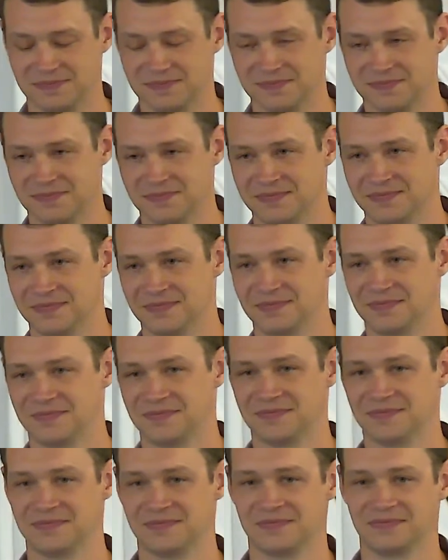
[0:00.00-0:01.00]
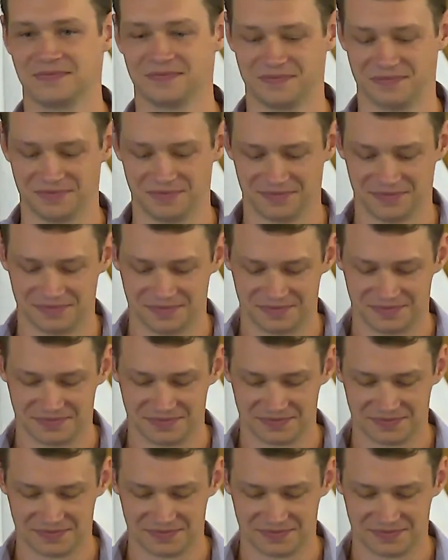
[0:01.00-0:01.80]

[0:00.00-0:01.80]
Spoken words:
Nobody speaks.